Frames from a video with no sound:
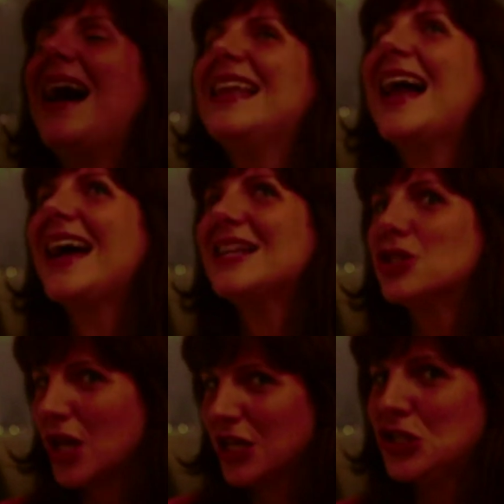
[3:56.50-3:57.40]
but
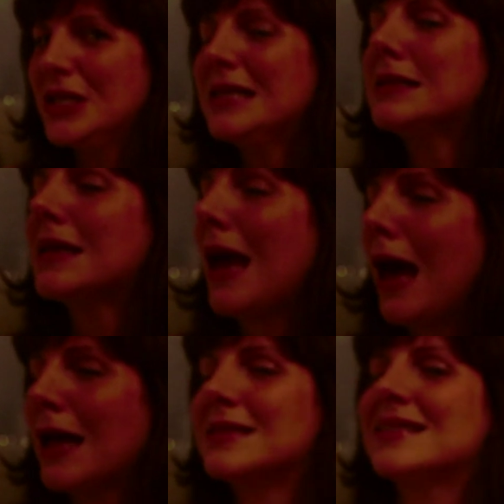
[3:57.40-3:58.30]
I changed it to
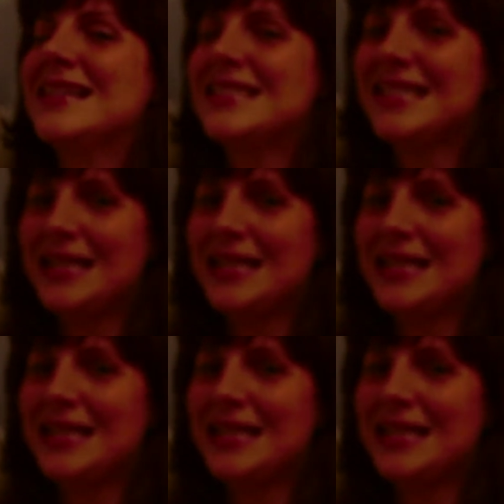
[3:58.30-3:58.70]
Cats